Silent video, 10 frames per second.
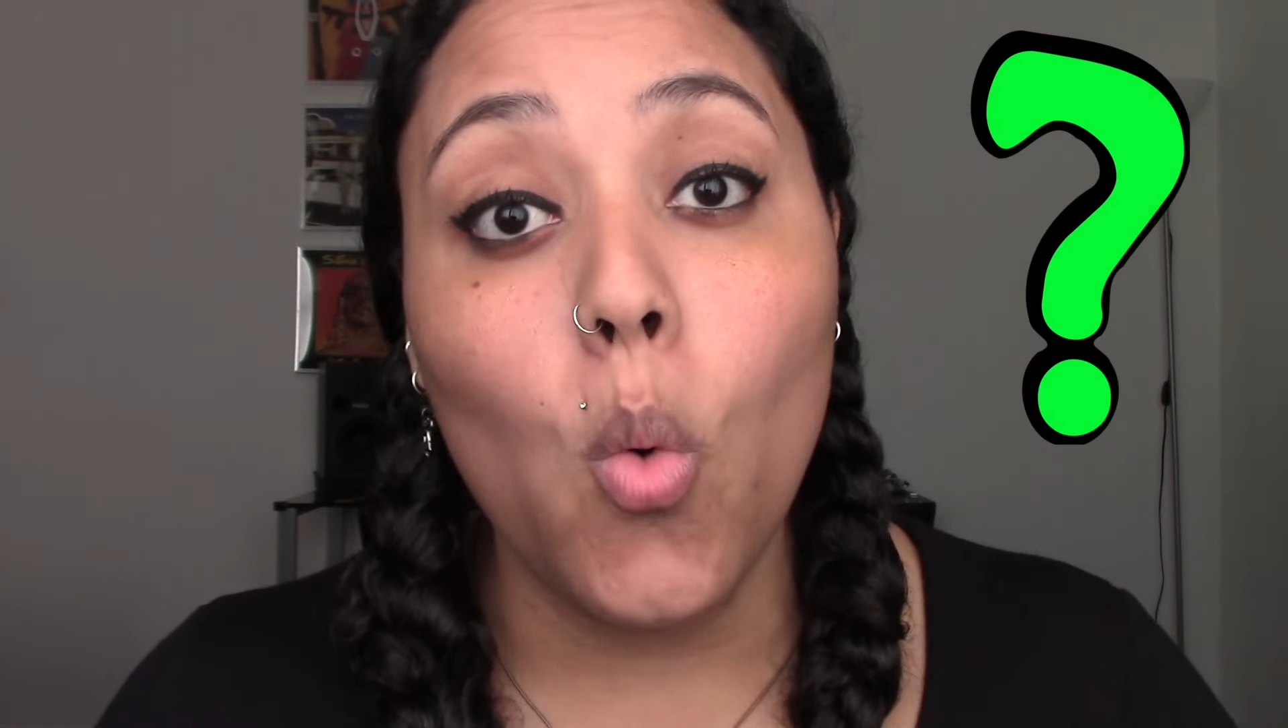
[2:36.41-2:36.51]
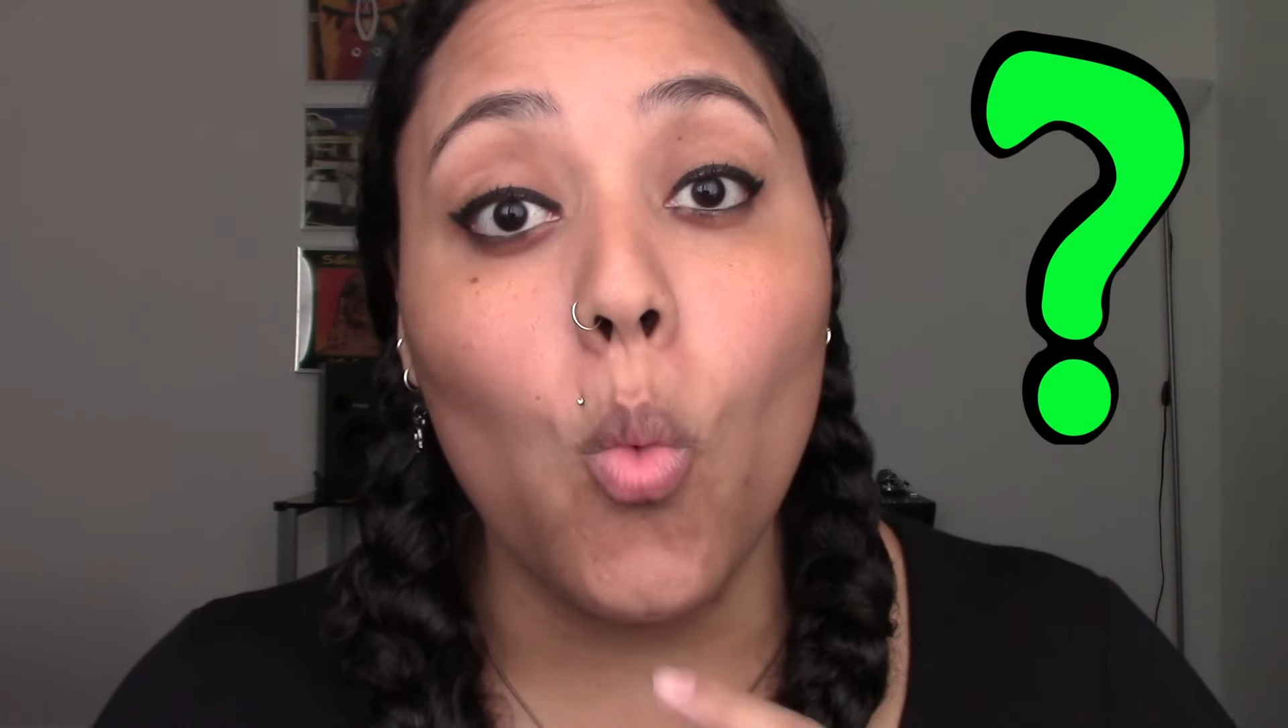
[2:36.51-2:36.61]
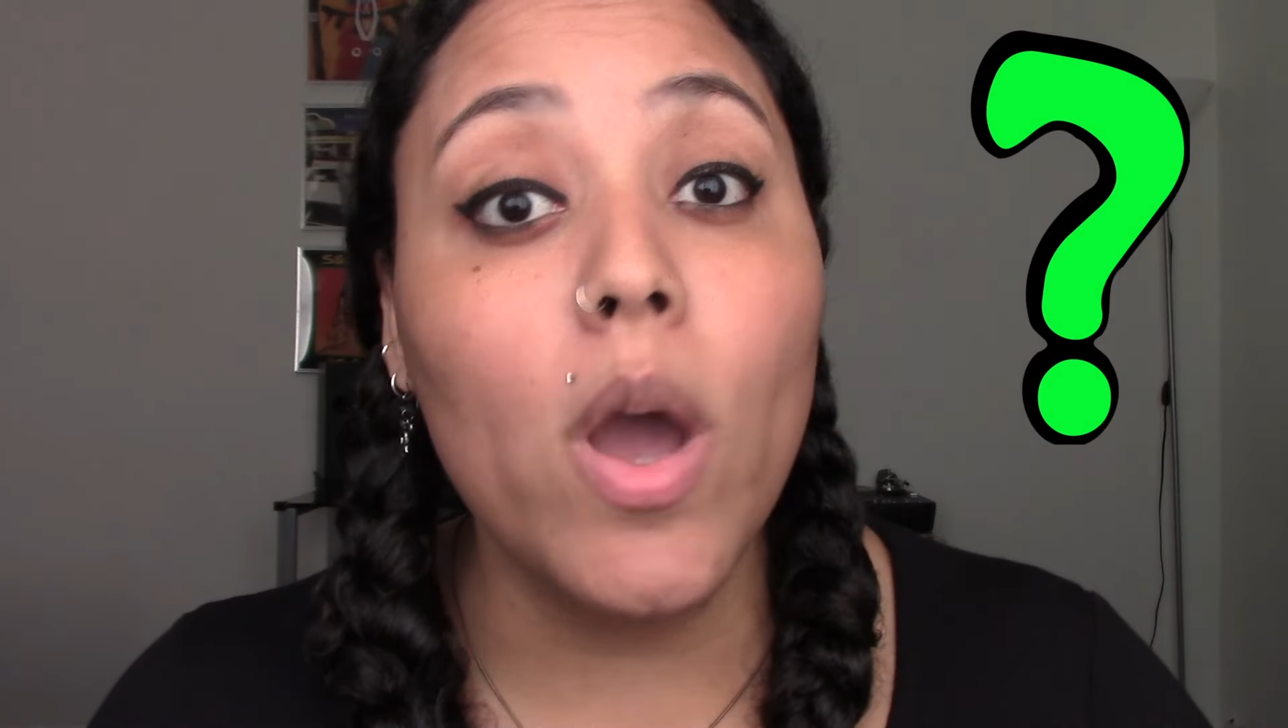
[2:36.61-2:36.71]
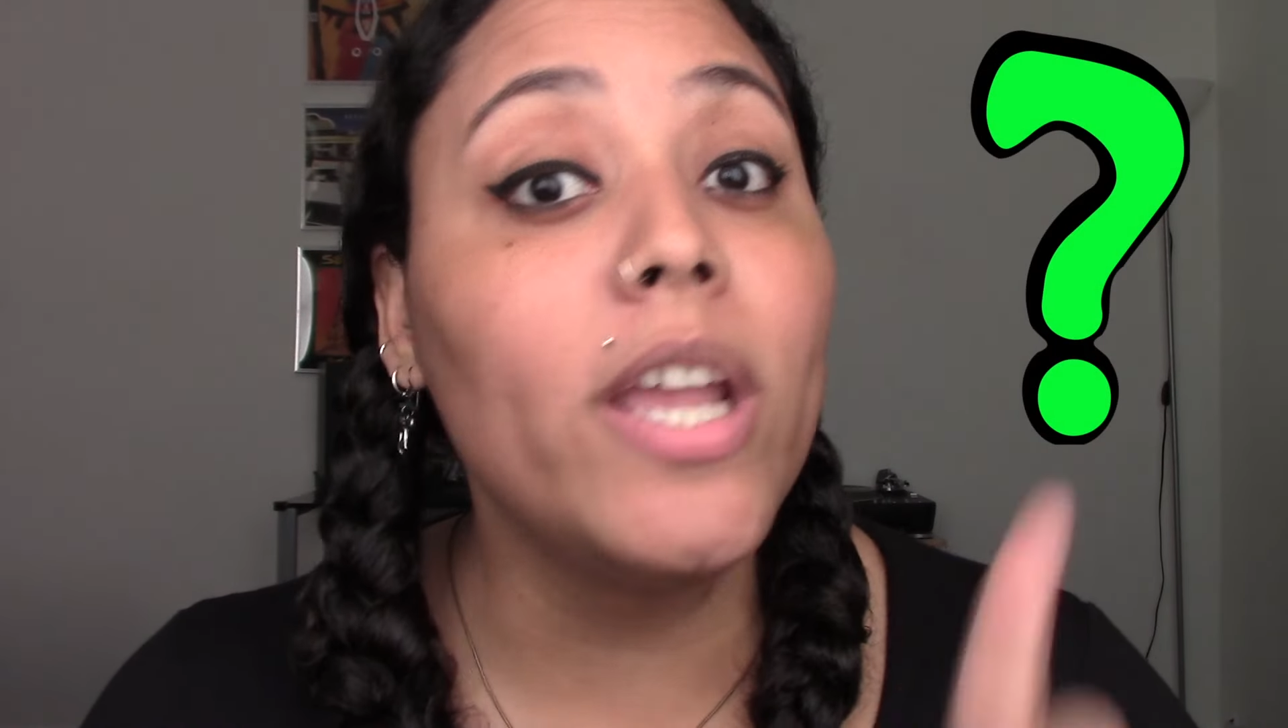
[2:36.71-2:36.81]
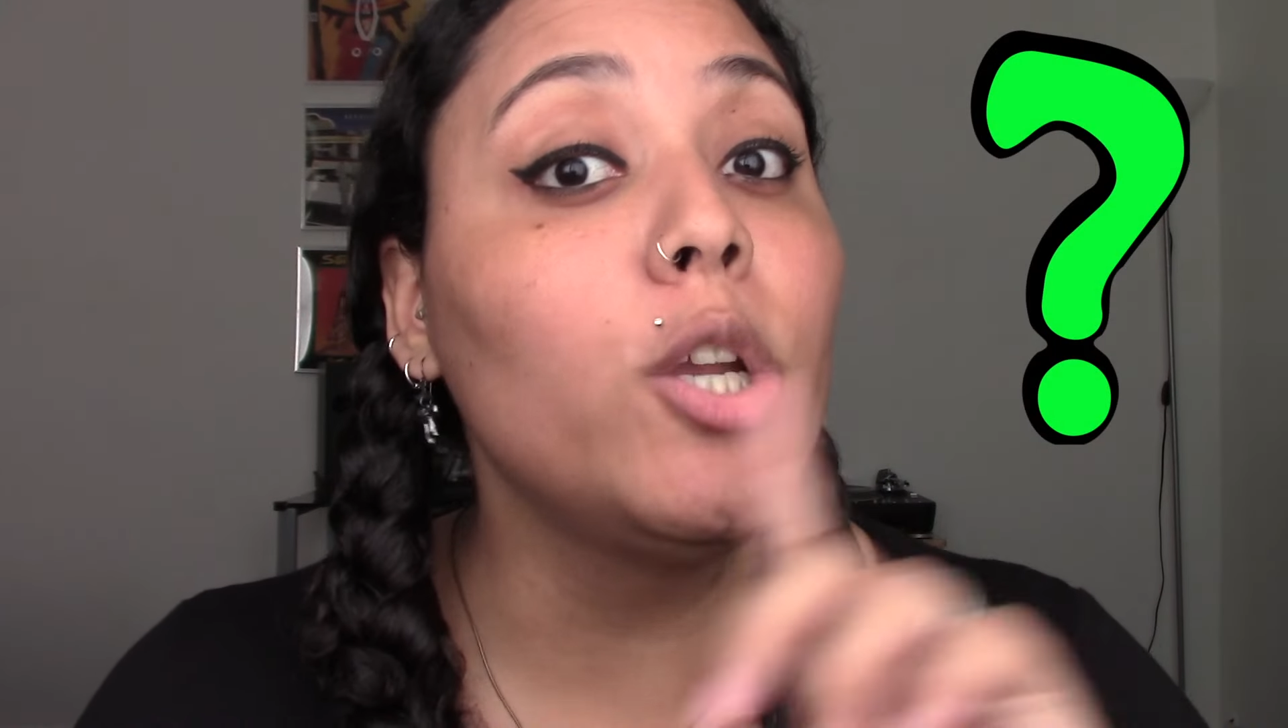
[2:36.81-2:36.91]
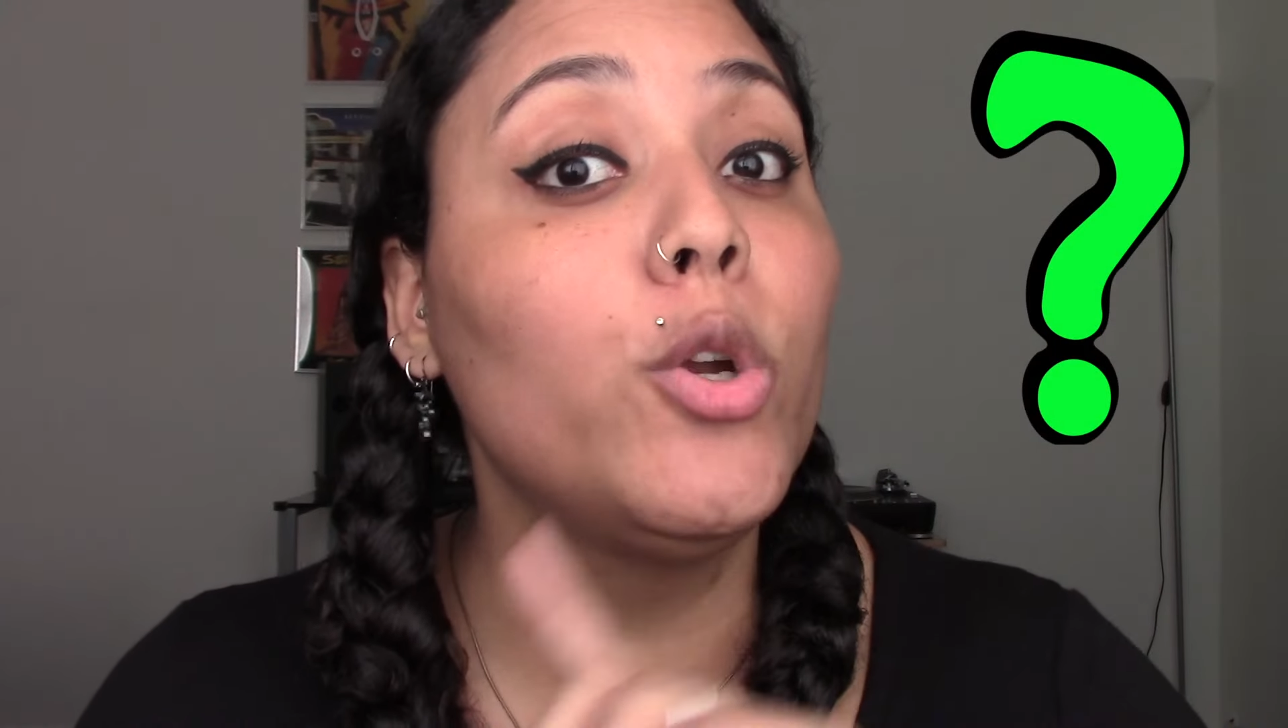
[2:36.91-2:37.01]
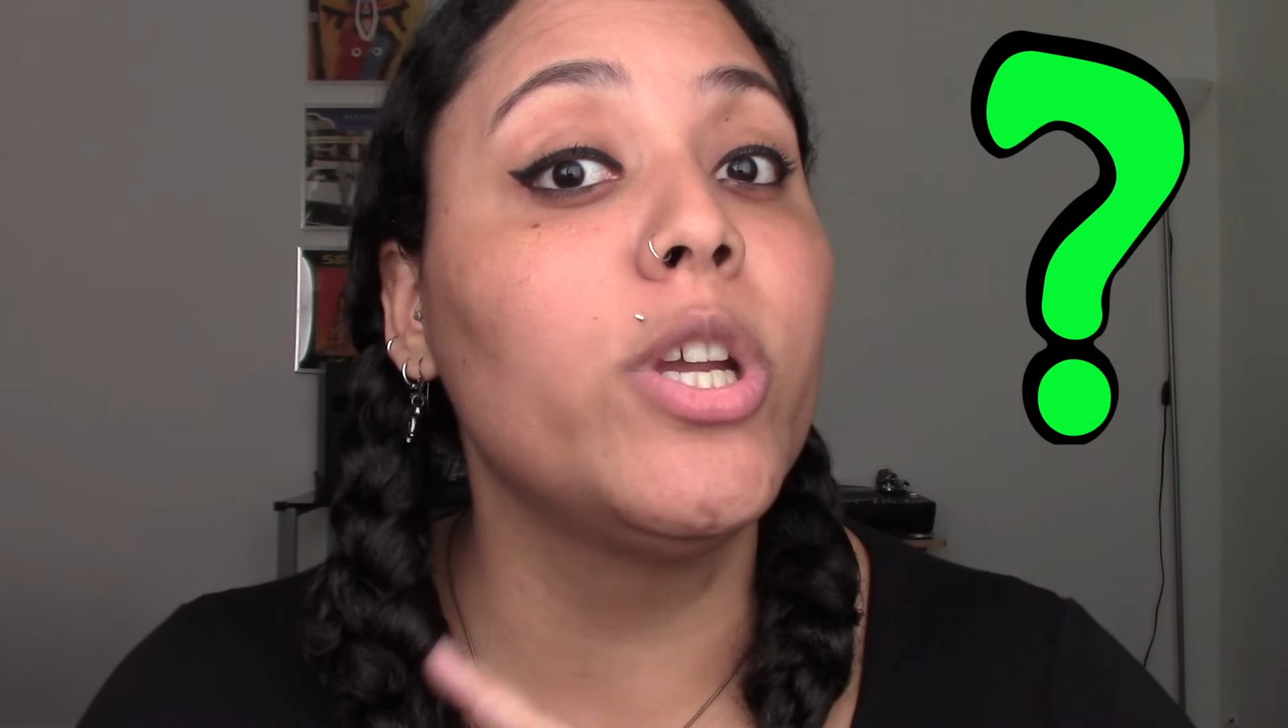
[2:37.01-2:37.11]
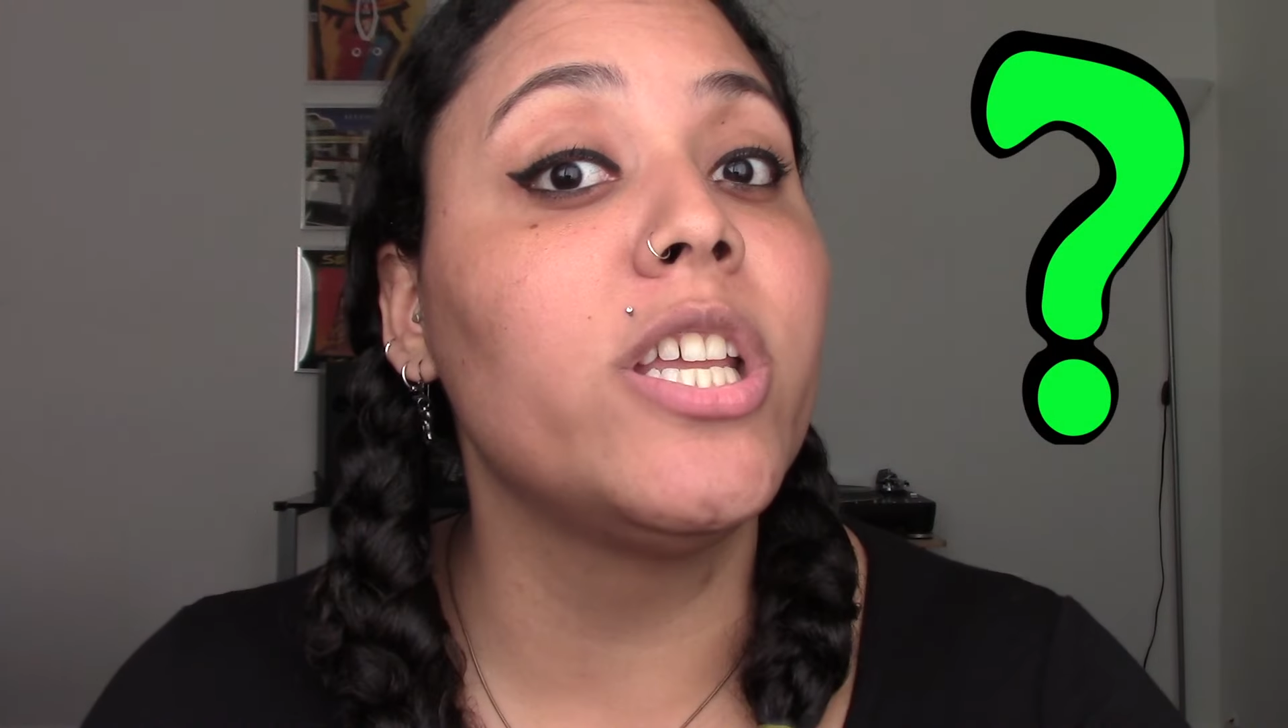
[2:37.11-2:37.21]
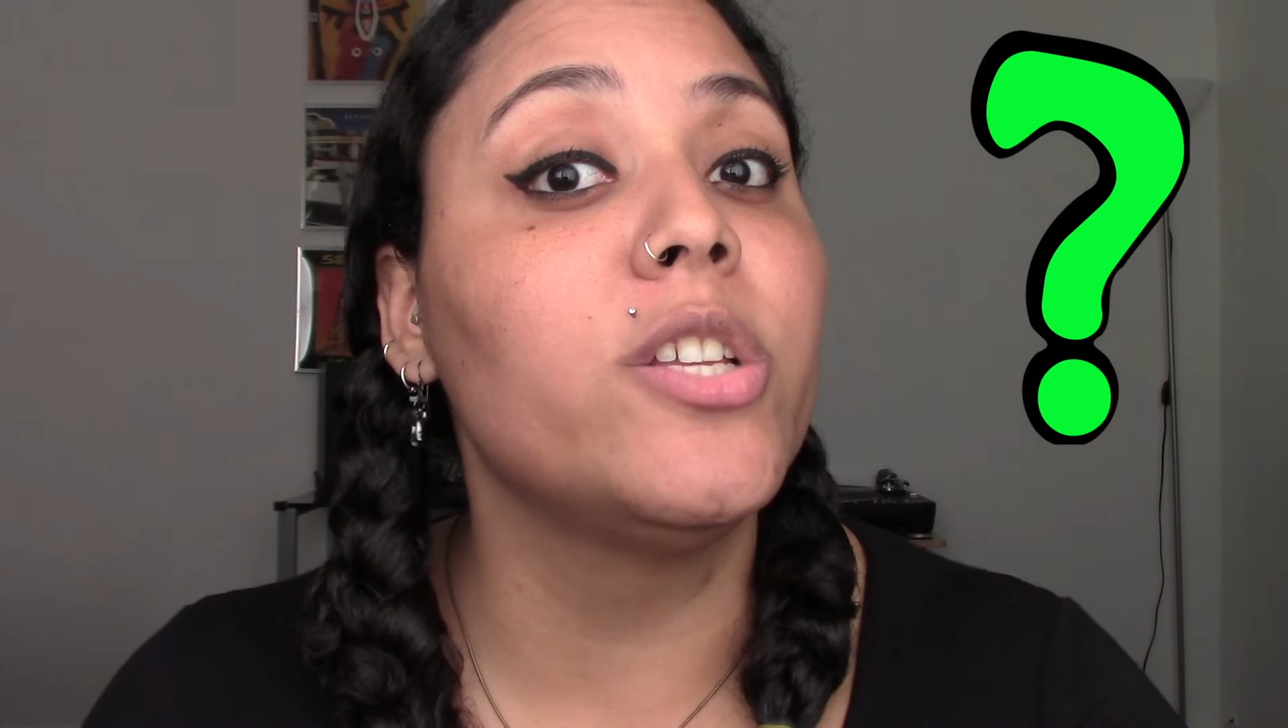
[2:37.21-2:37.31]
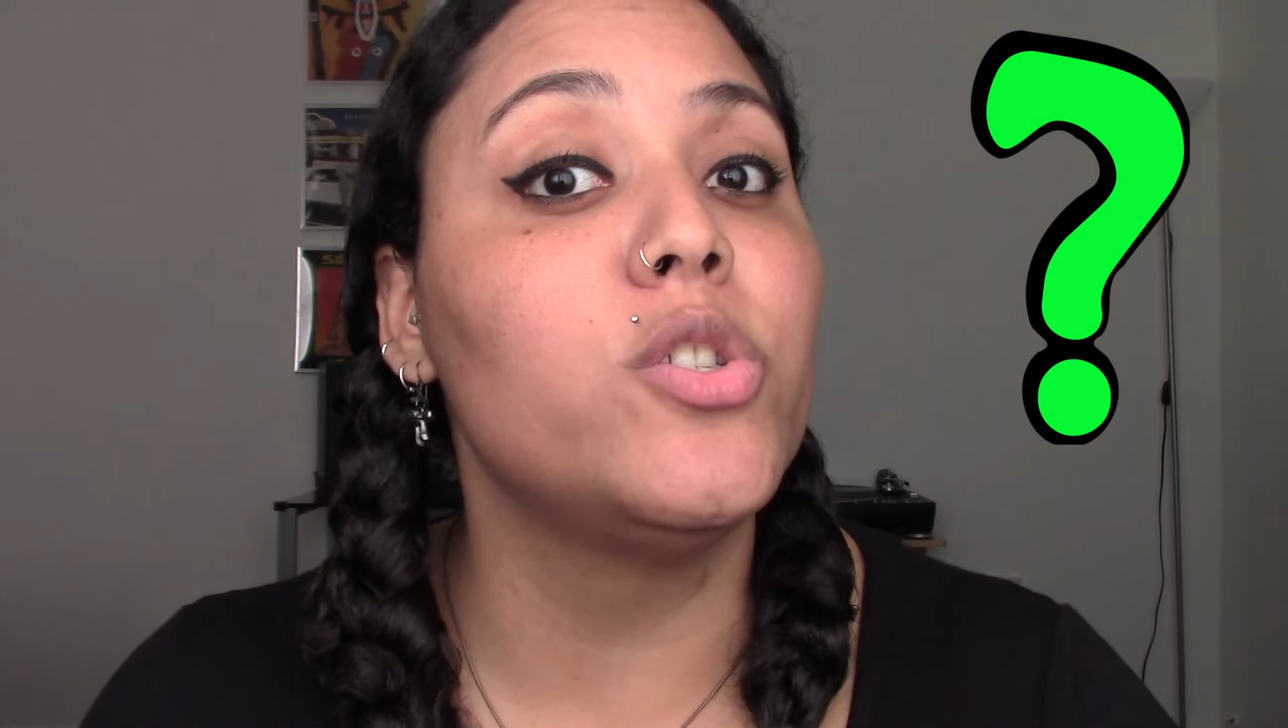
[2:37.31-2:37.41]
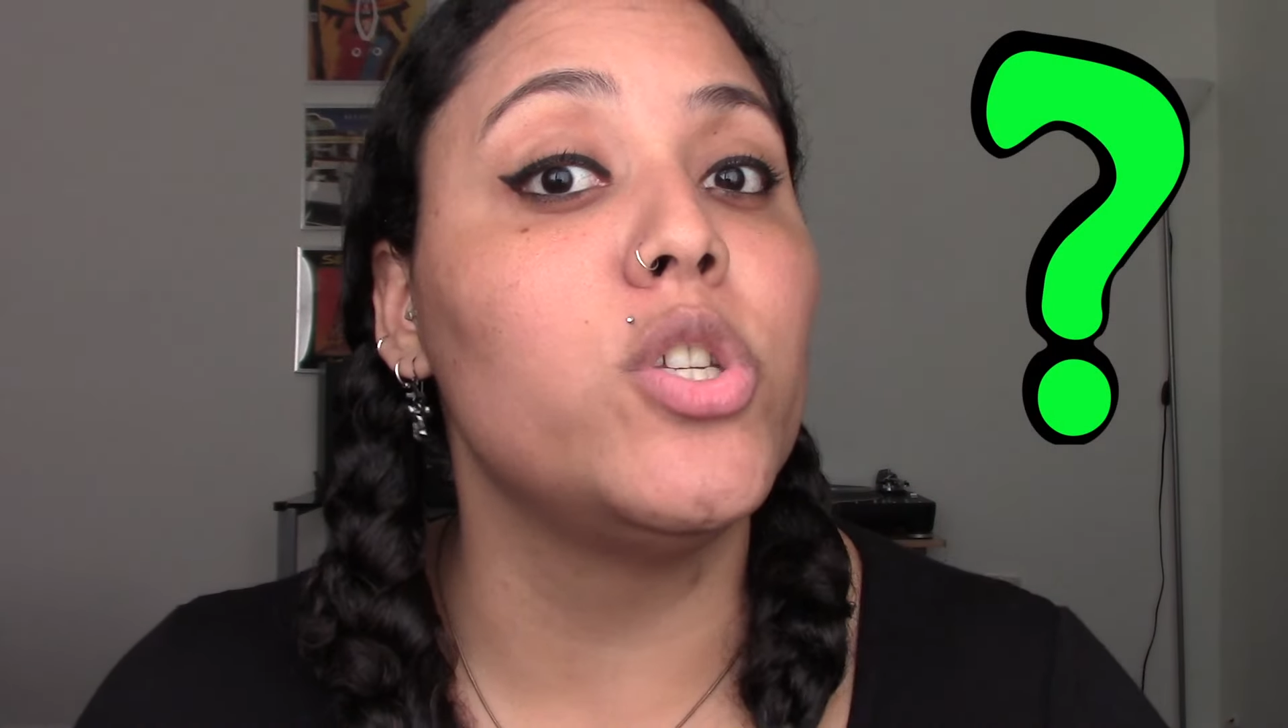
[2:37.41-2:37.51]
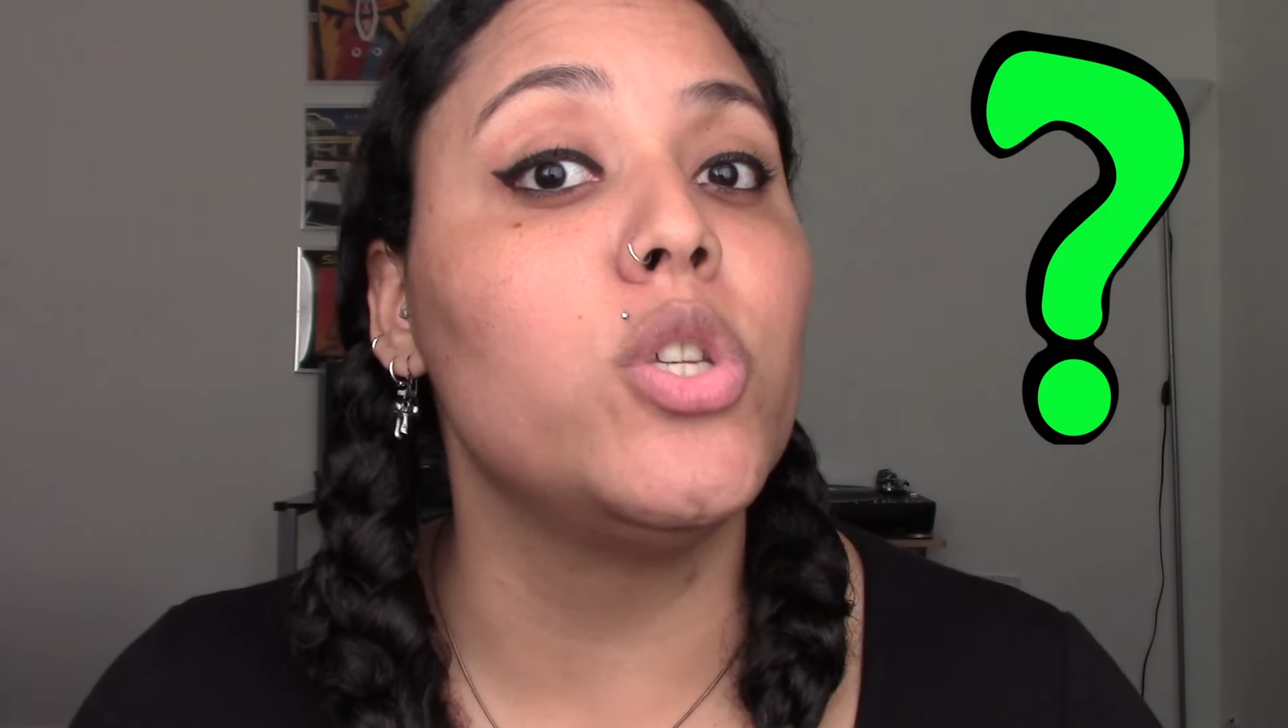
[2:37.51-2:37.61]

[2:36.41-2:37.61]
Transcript: What ingredient